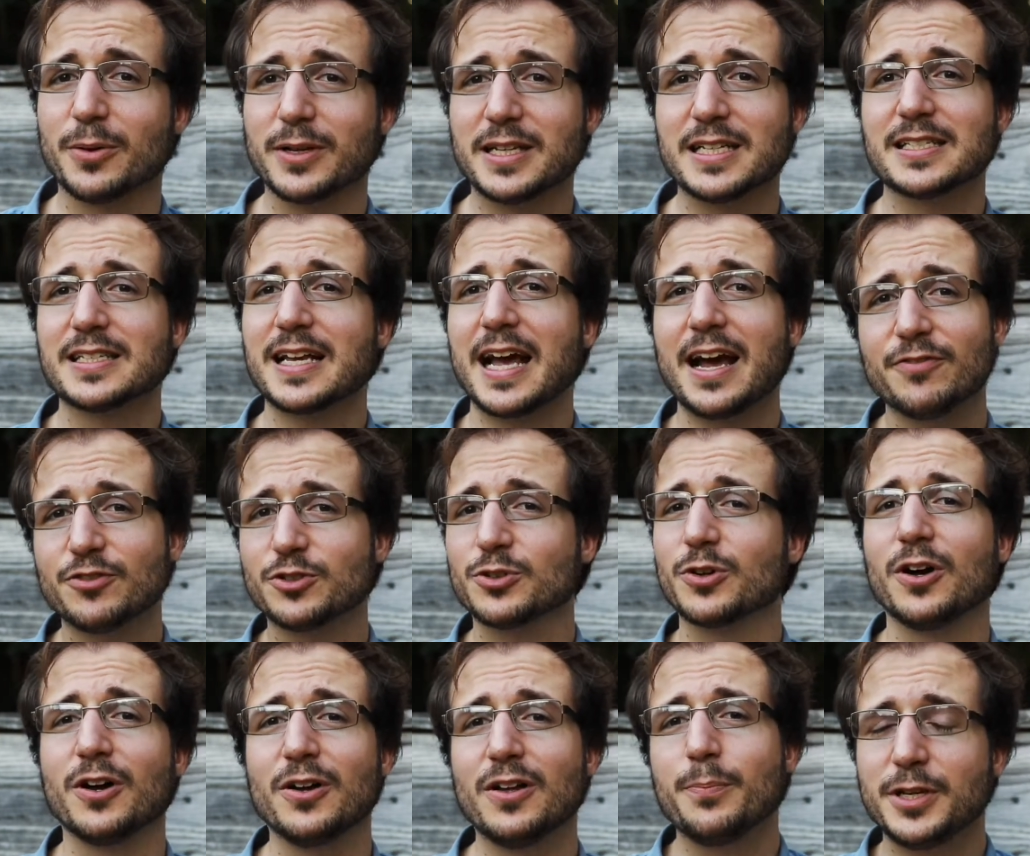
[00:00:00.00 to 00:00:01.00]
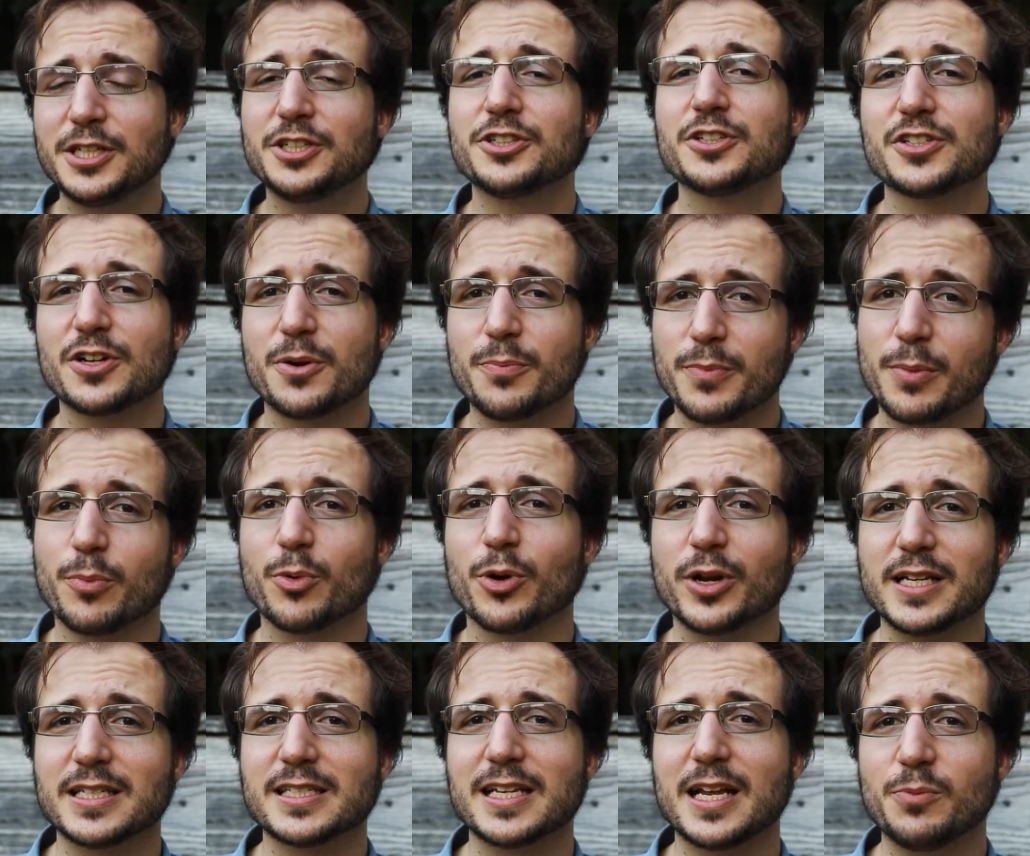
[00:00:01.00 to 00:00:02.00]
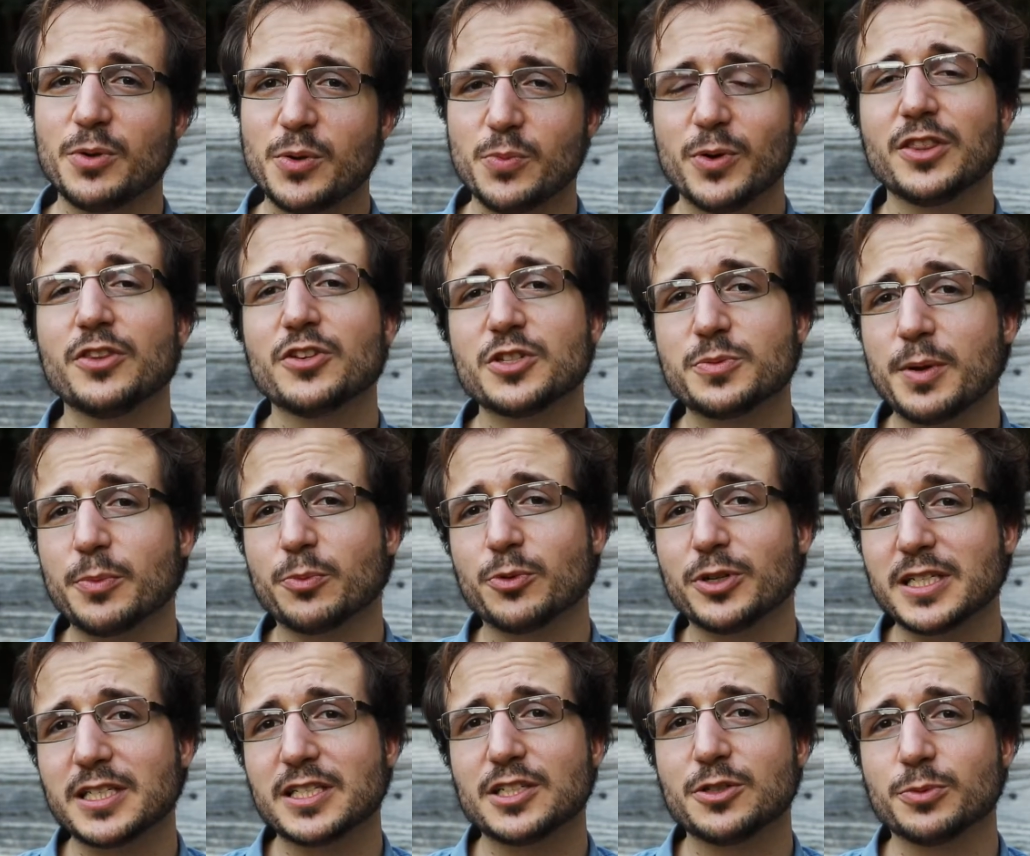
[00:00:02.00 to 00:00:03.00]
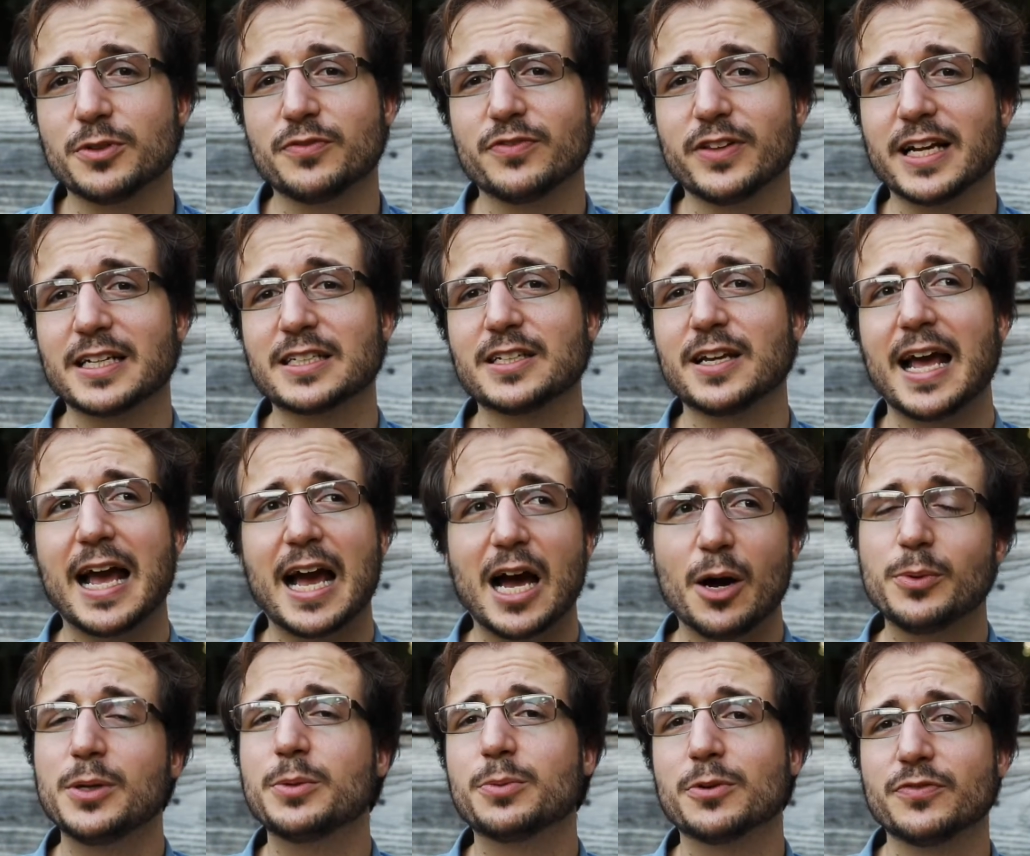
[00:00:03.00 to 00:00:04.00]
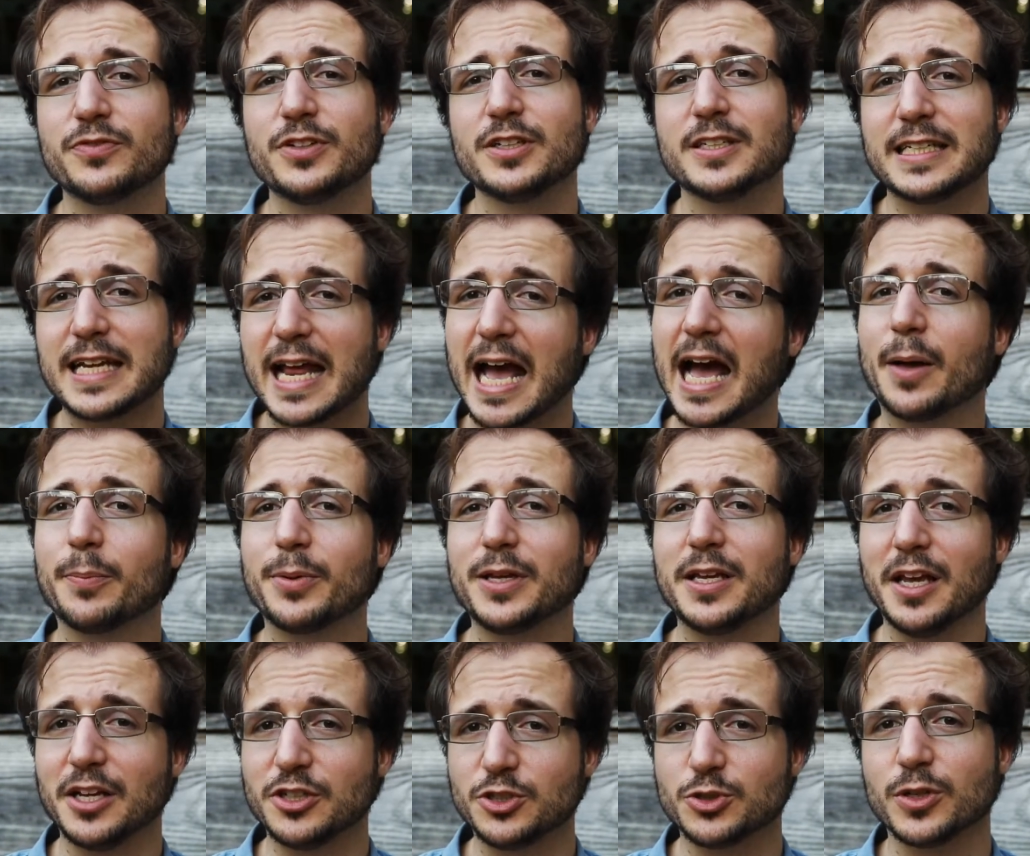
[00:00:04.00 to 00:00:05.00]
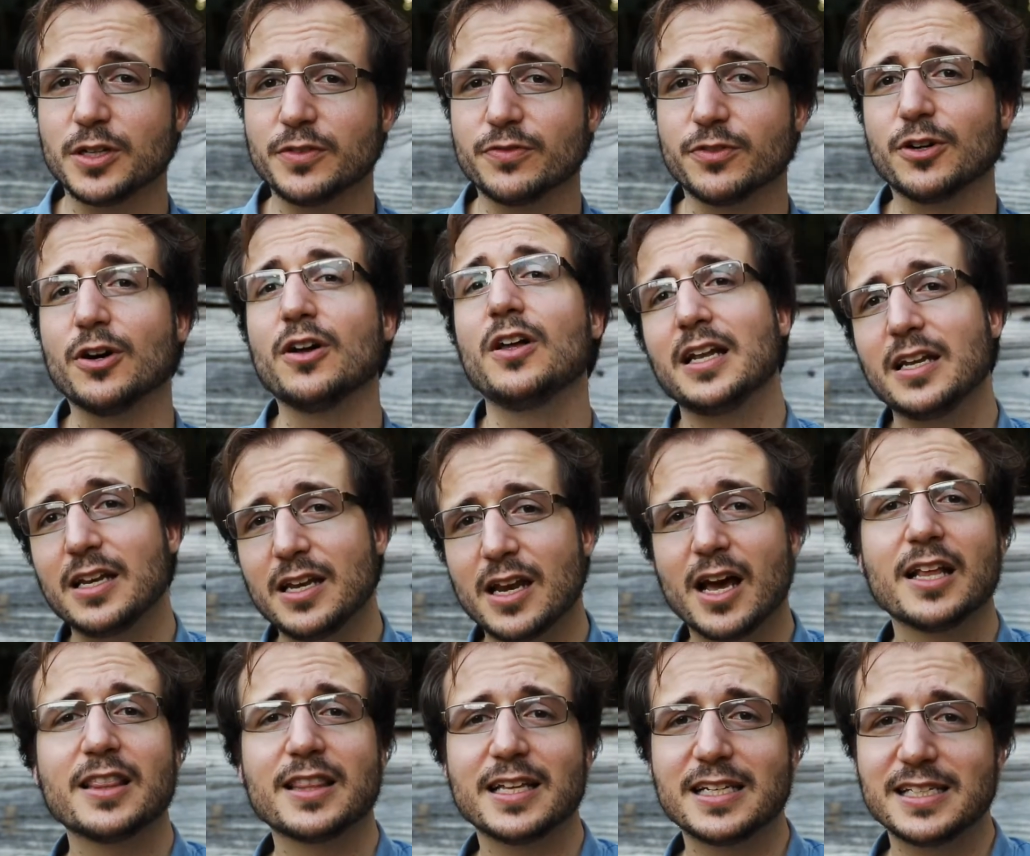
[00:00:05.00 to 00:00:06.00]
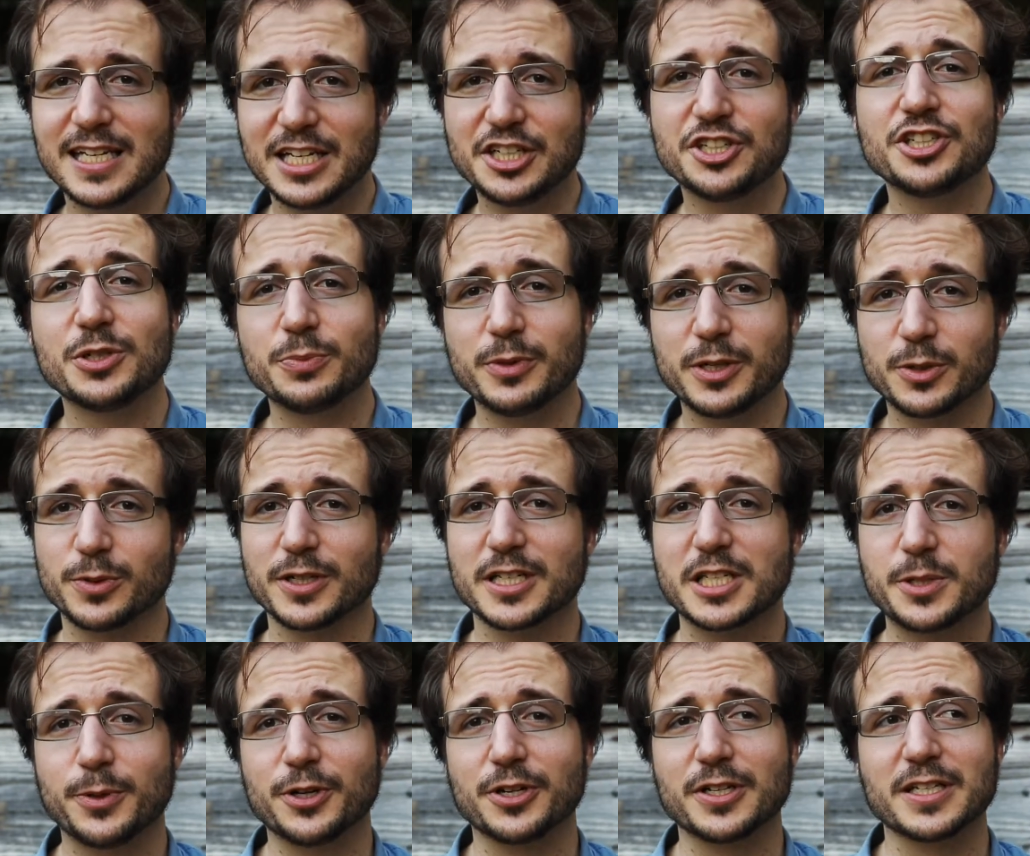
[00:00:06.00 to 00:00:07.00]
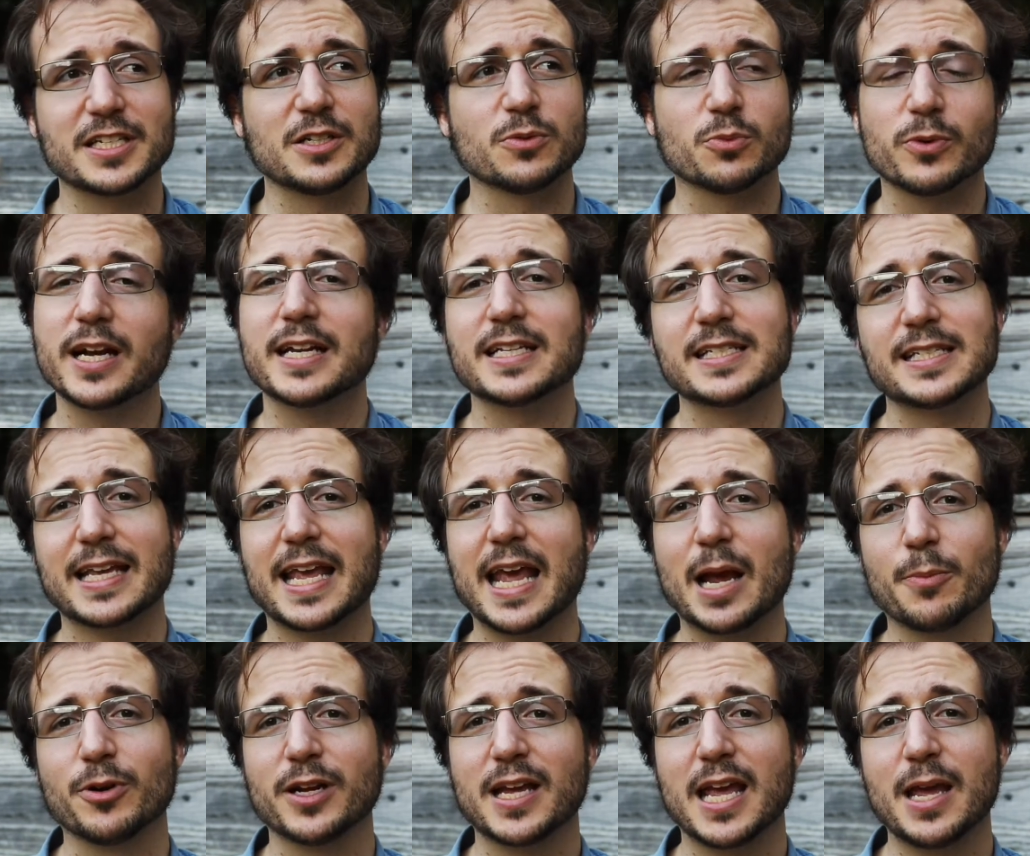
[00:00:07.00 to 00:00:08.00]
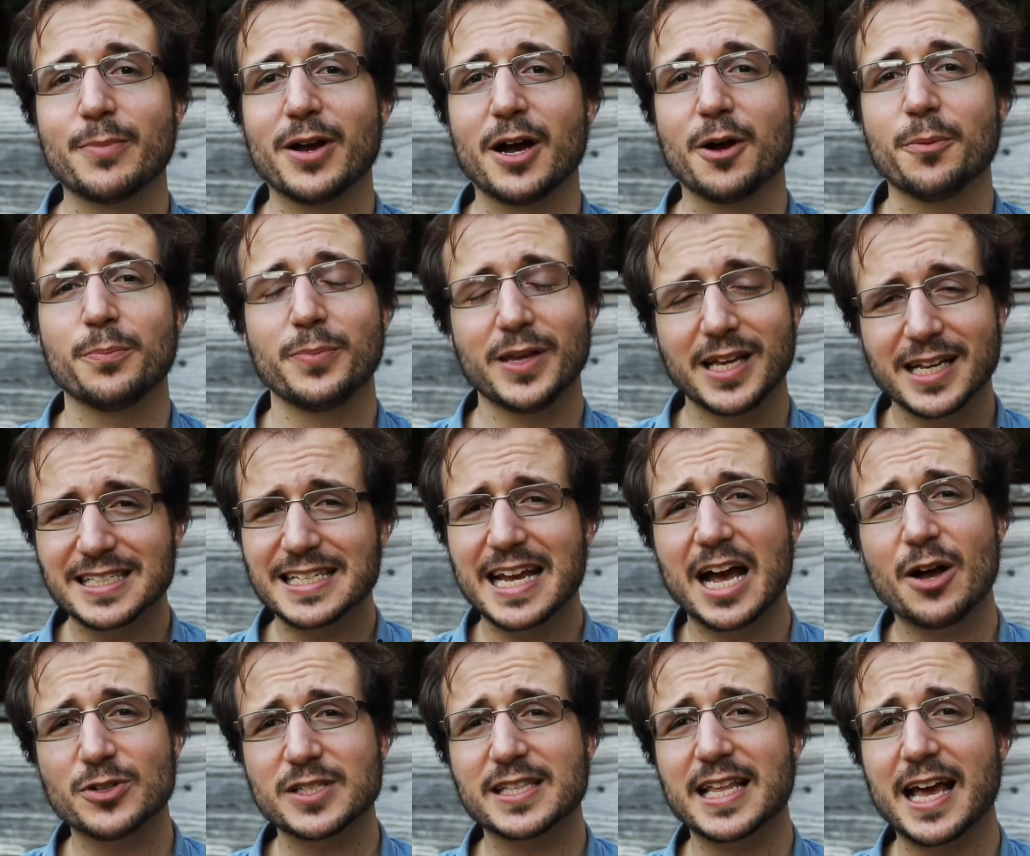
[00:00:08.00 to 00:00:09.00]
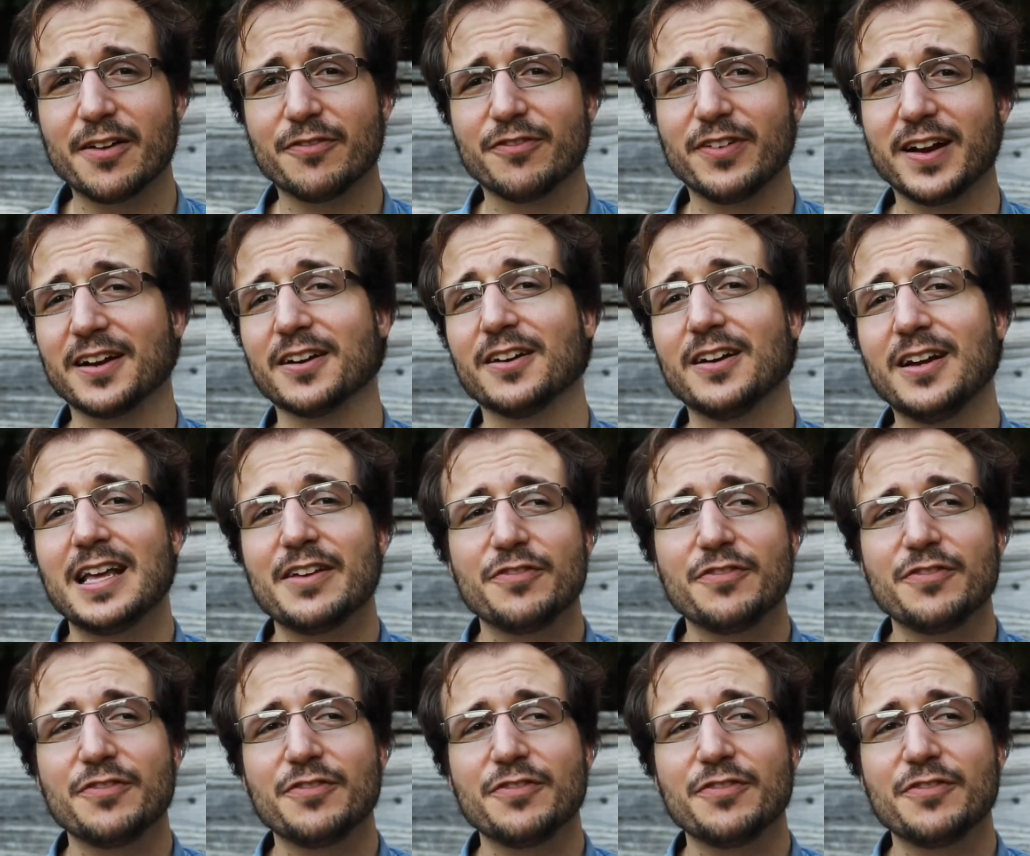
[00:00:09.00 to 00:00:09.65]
Because after all, pictures are memories, and we want those memories to reflect how we were feeling happy and joyful, not the tension we were experiencing right as the camera came out. Because how is that fair?